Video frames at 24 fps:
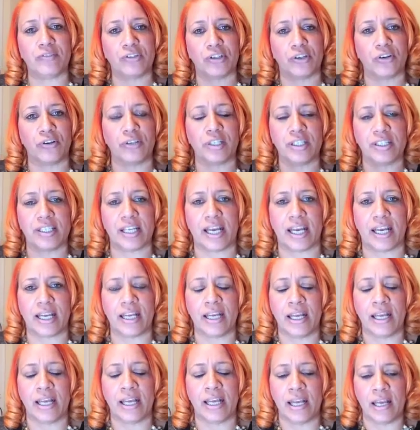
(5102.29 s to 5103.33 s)
during the day.
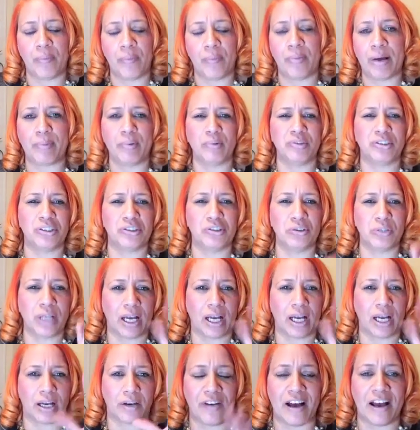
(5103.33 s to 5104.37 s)
I probably would just do like
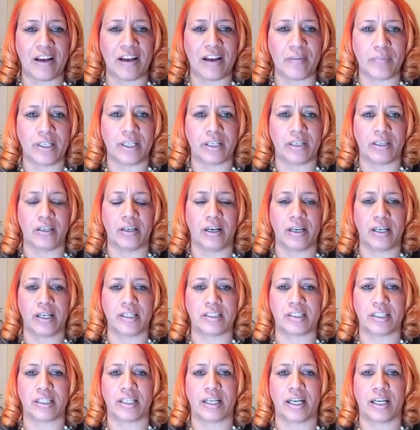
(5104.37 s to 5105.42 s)
a 5-minute nugget
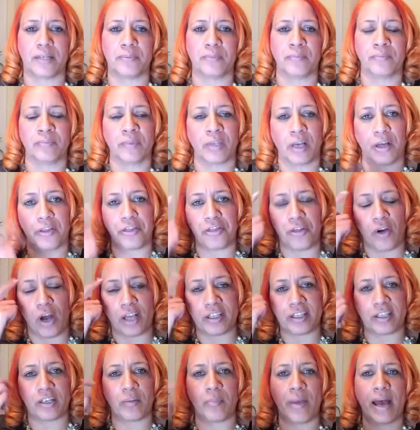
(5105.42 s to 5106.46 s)
today, a thought
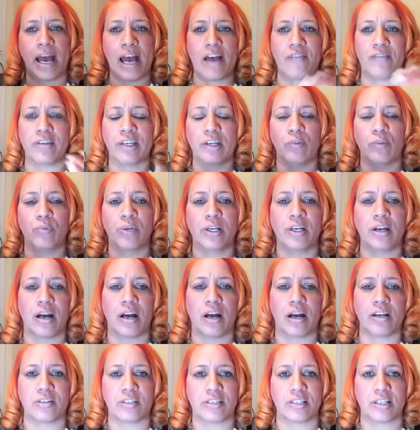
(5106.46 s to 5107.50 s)
that I'm having in
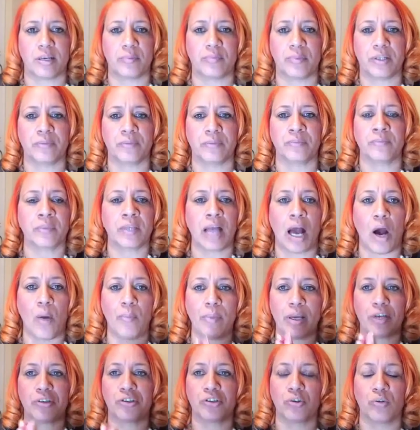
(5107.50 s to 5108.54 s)
regards to something. I'll
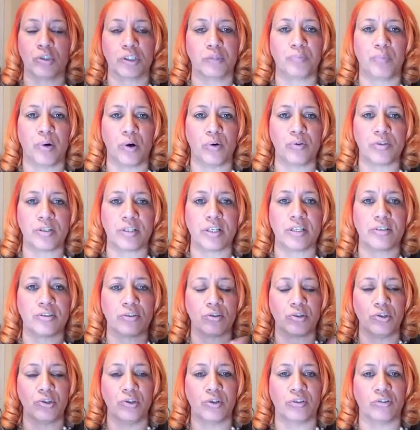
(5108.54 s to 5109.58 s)
make sure it's posted so
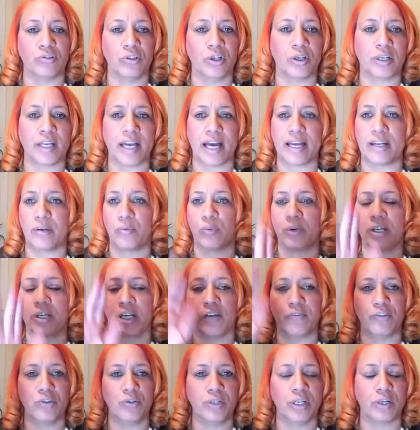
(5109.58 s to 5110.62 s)
you can look at it whenever
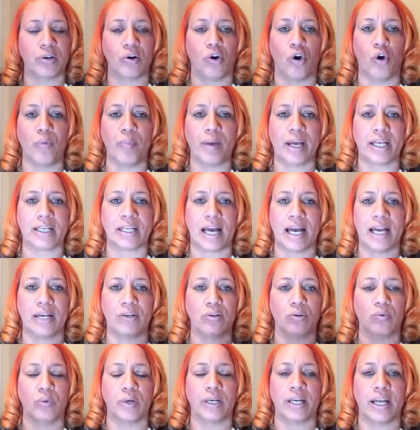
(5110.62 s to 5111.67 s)
you get home at night
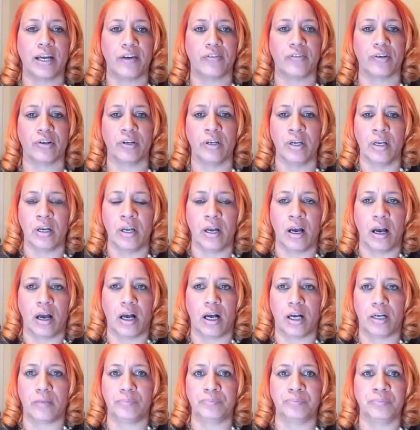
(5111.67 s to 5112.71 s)
or whenever.
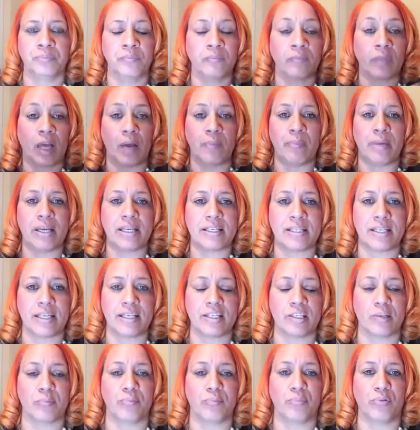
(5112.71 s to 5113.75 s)
I may say
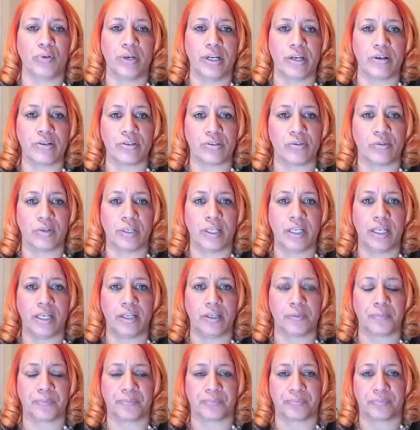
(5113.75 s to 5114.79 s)
some prayers on
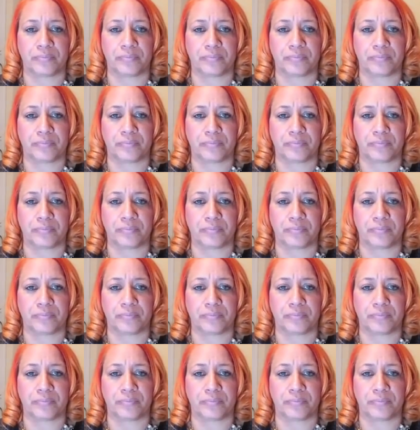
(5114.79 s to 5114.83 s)
here.